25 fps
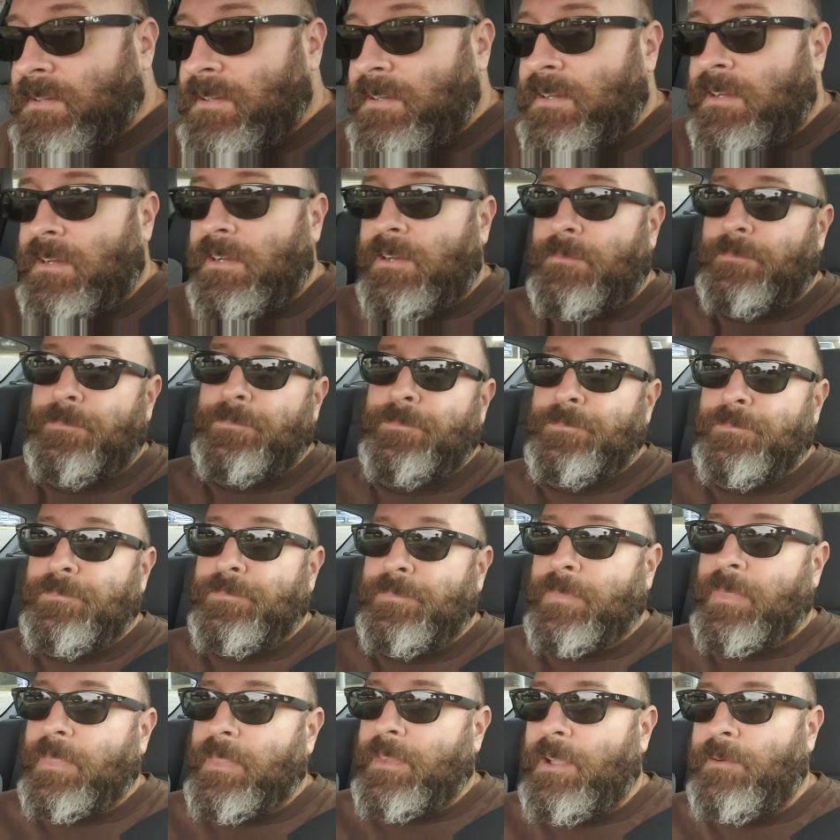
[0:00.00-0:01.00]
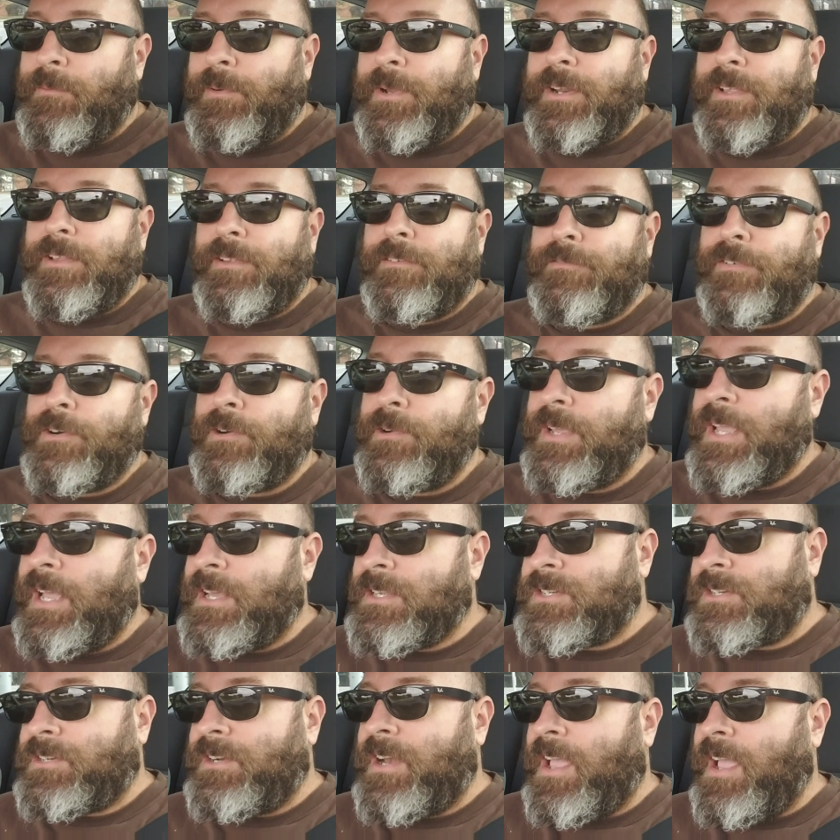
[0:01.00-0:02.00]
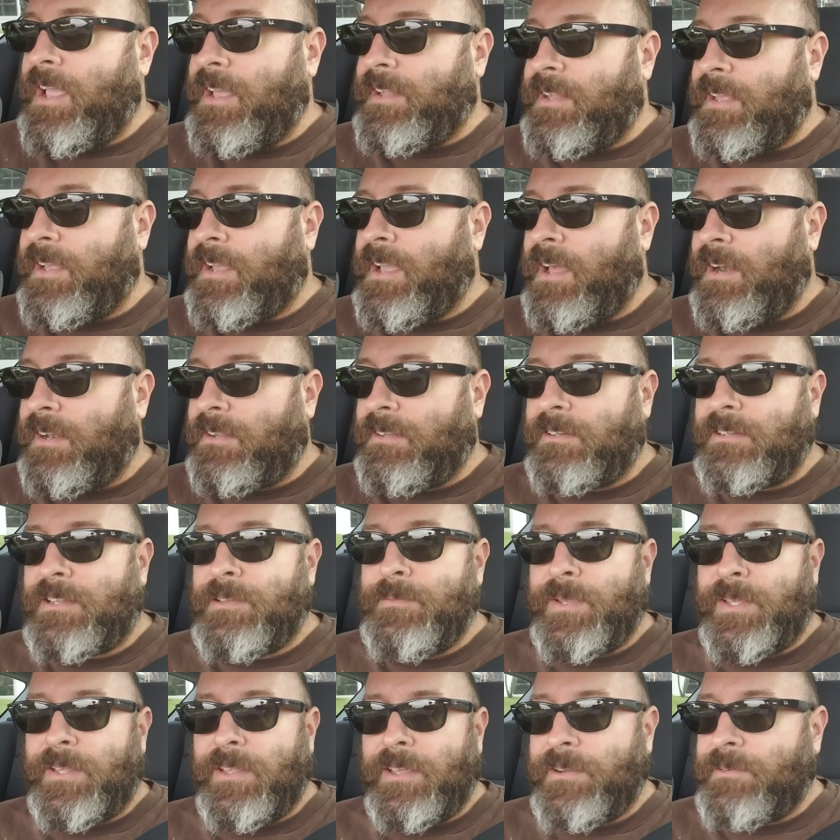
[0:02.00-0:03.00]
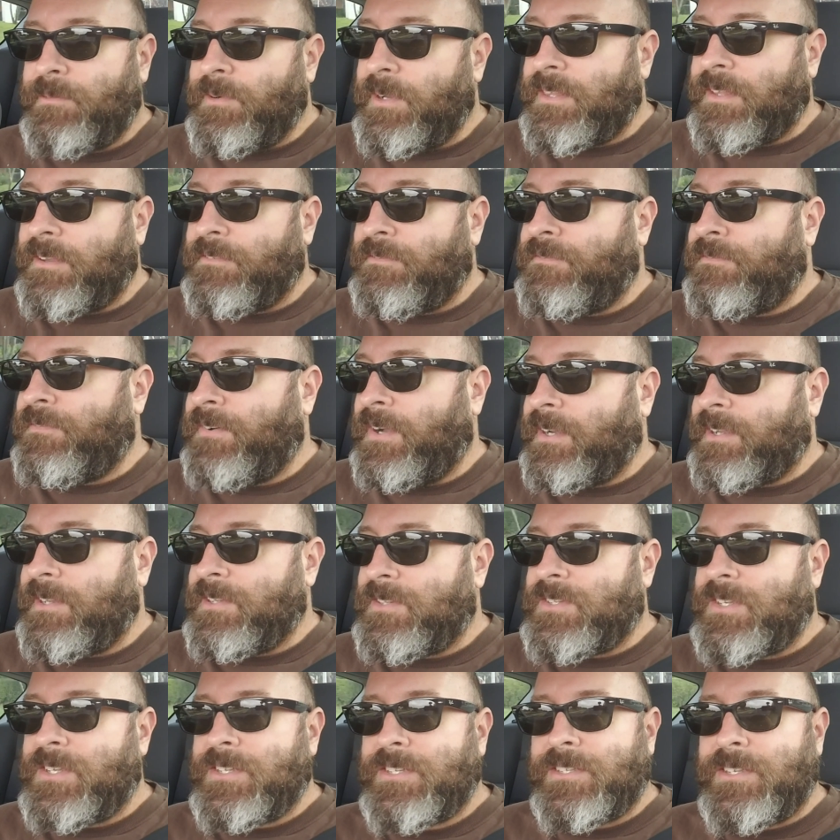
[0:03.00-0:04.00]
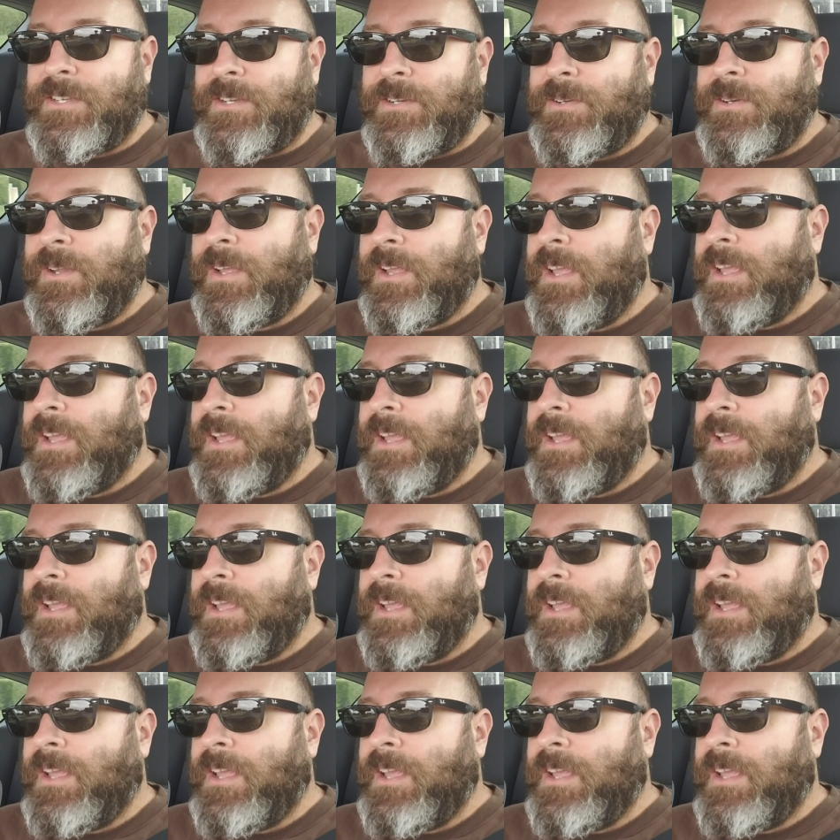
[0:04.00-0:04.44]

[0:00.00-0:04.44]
I went in to vote yesterday and they kind of looked at me like, what the fuck is this dude?